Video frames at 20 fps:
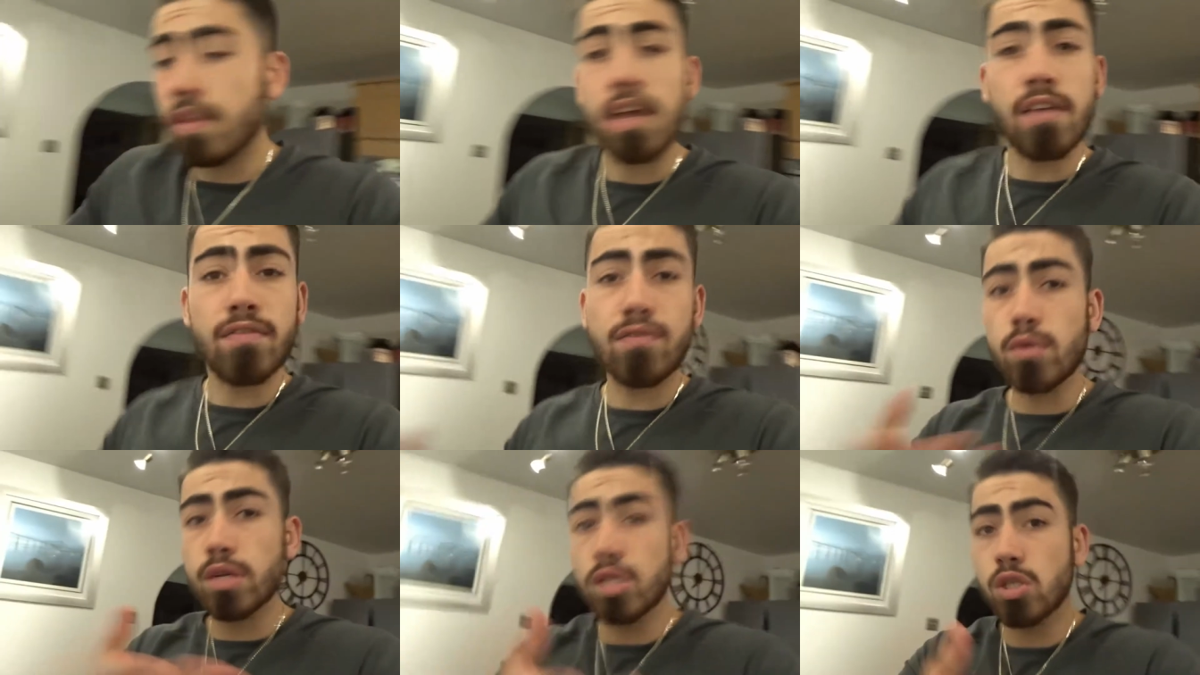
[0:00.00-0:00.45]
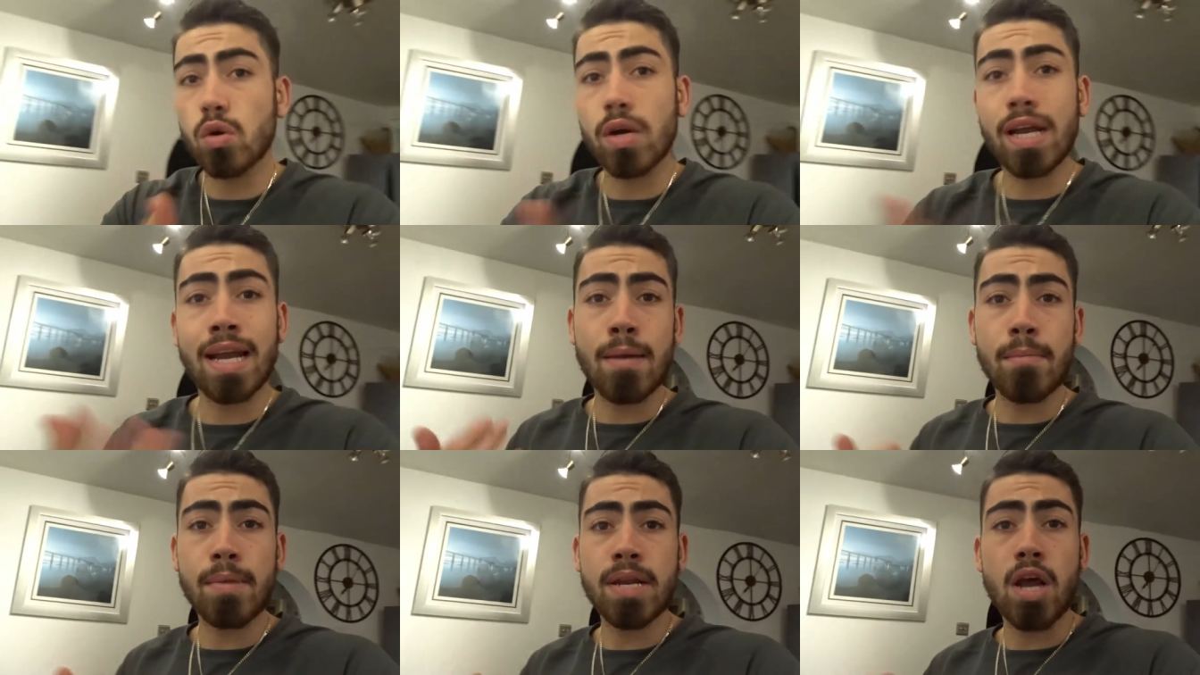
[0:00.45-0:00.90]
If you enjoy
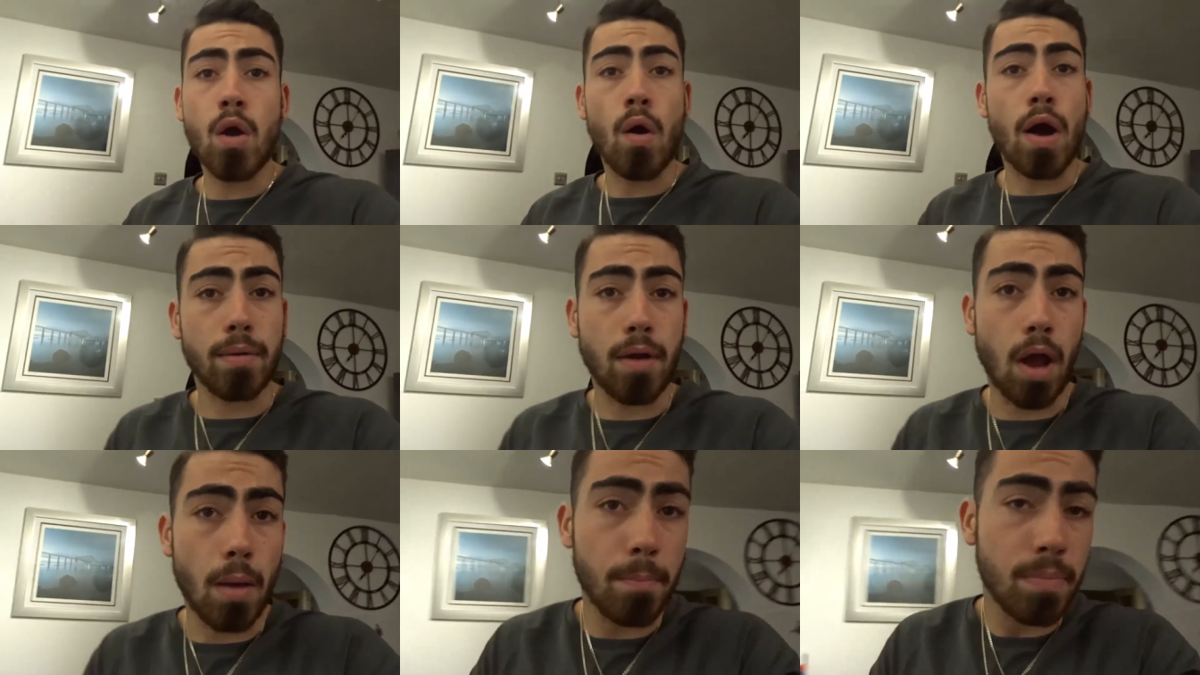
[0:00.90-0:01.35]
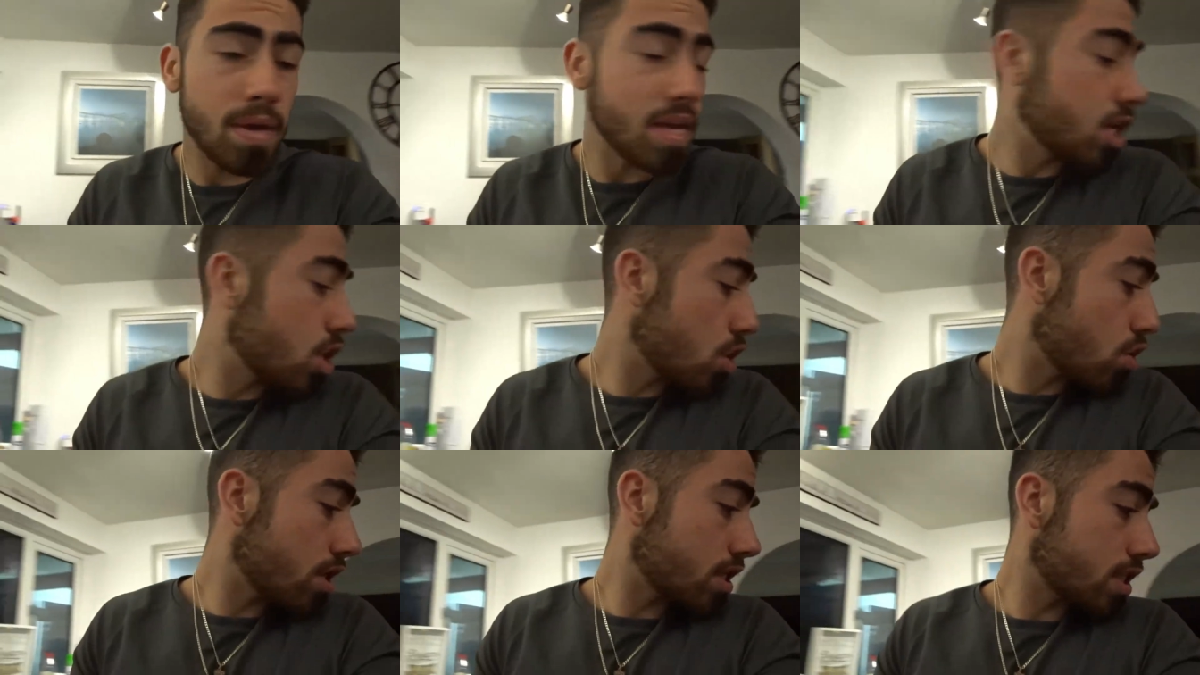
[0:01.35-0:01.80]
it, let me know. I'd be
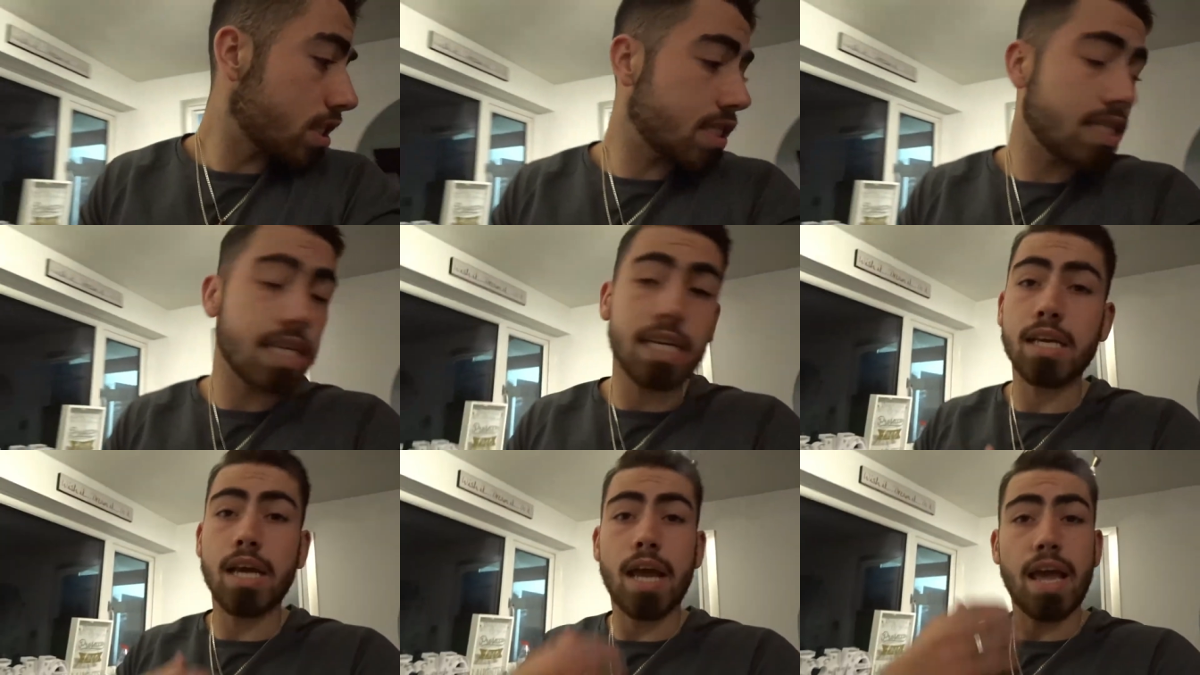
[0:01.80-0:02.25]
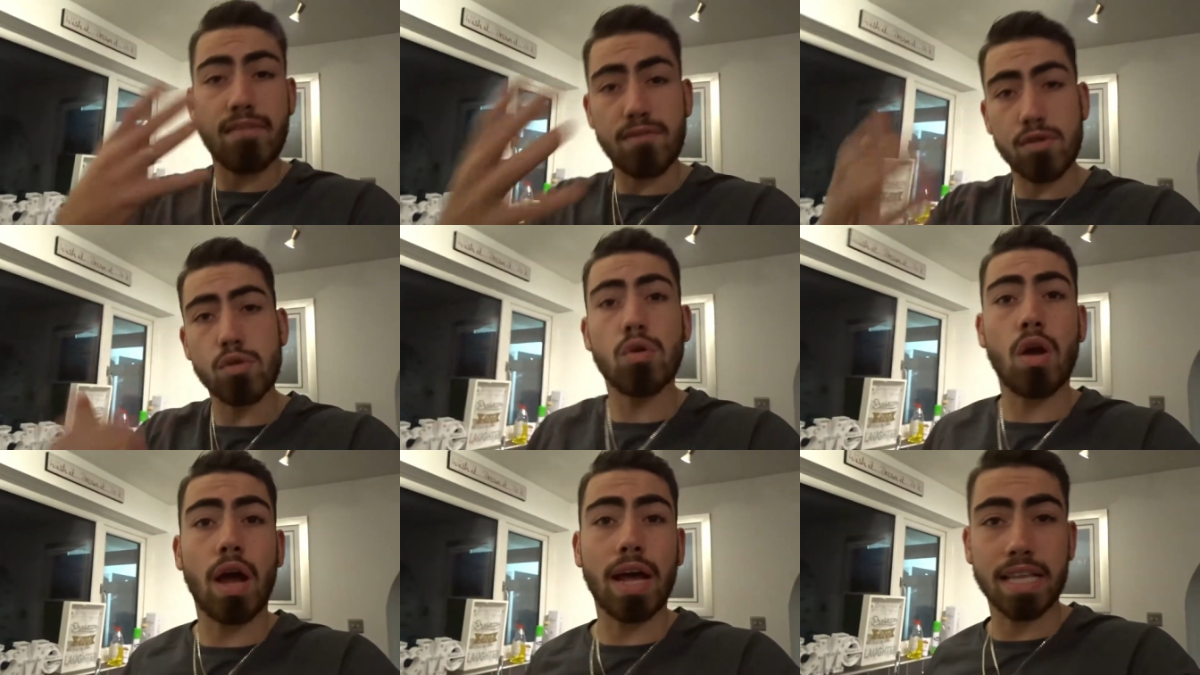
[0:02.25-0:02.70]
curious to see if
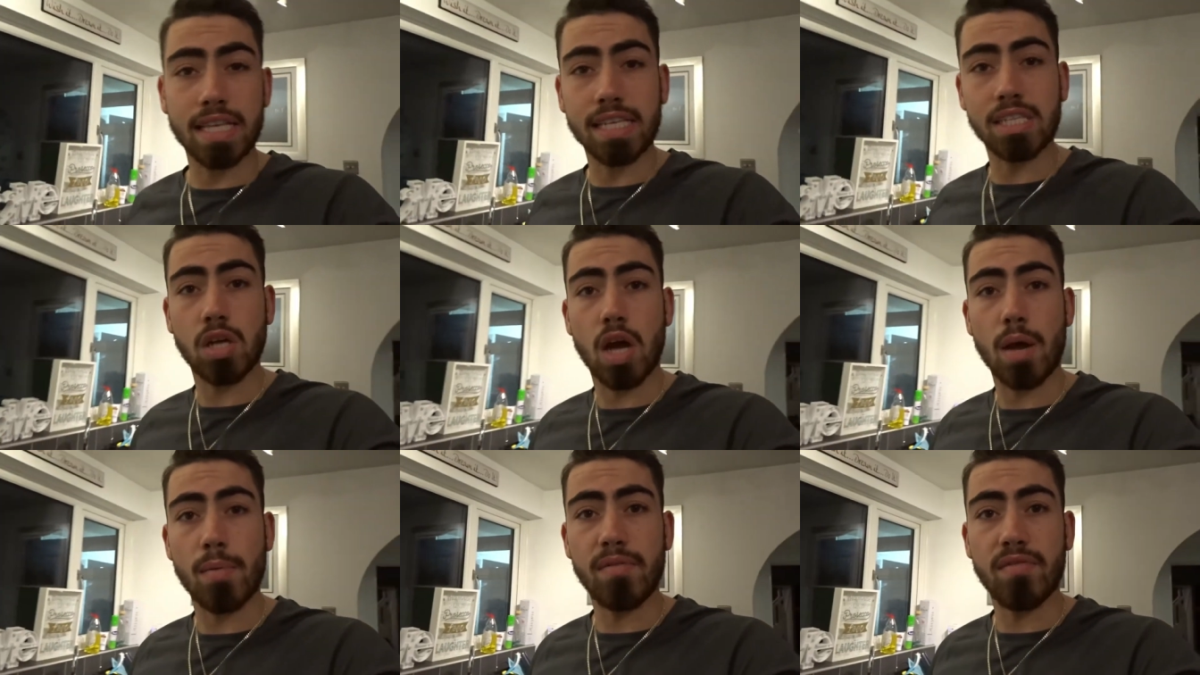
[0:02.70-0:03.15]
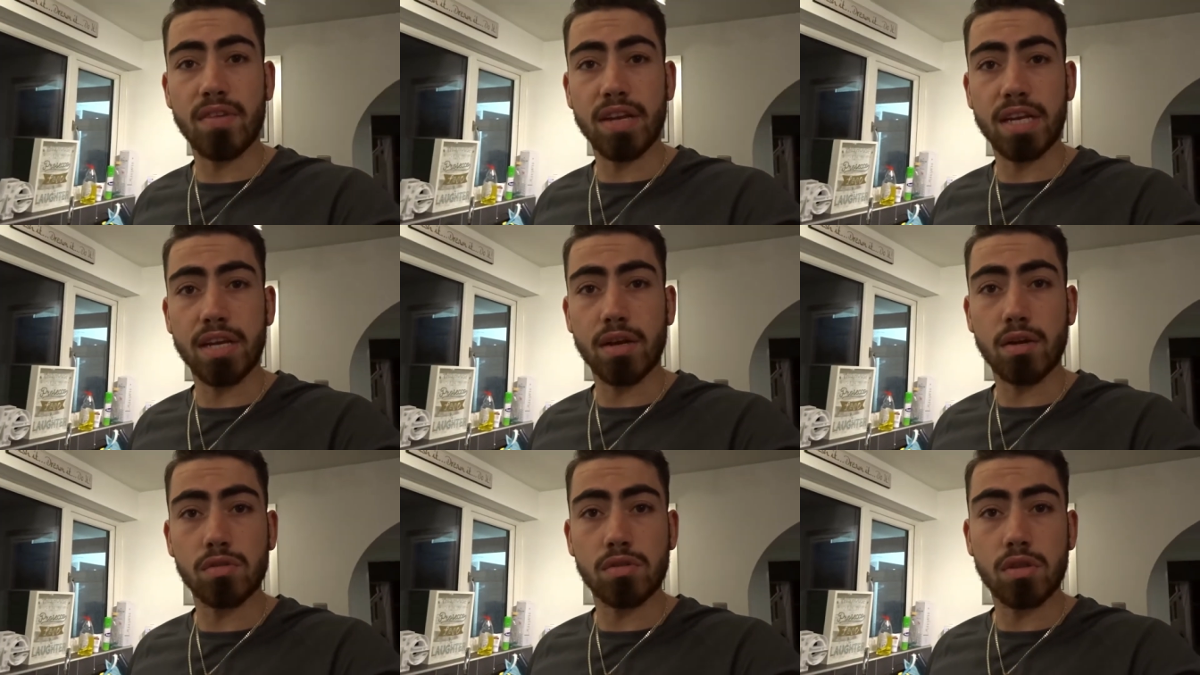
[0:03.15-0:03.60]
you like these type of
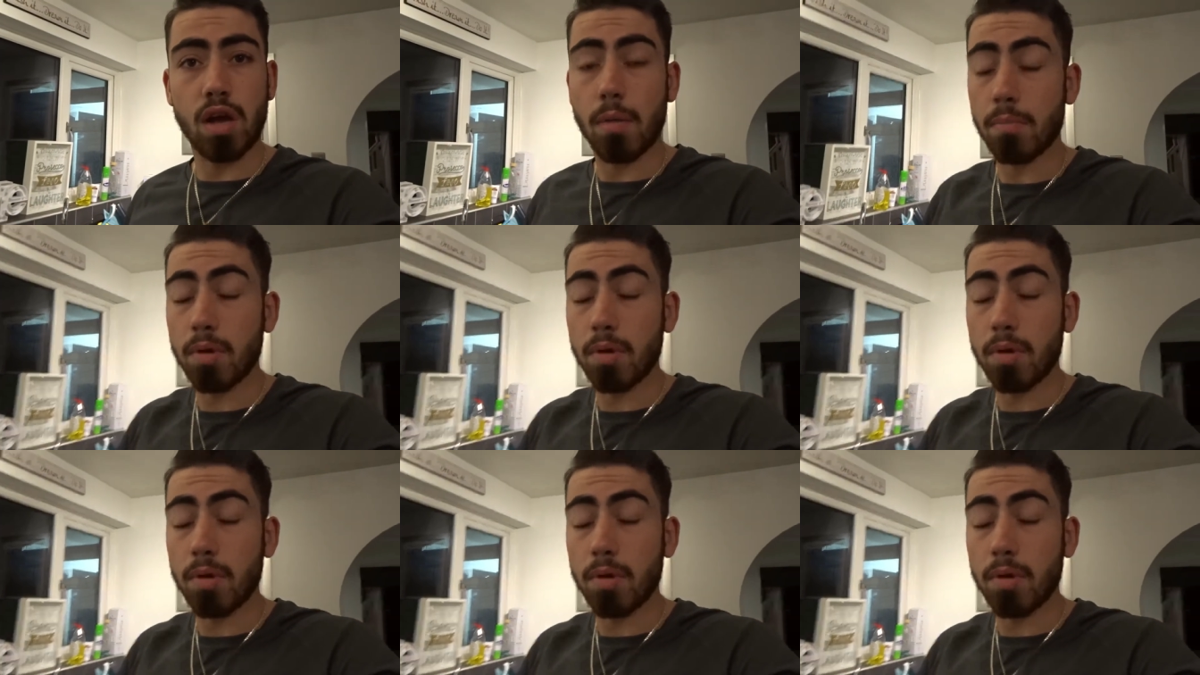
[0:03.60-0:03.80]
videos.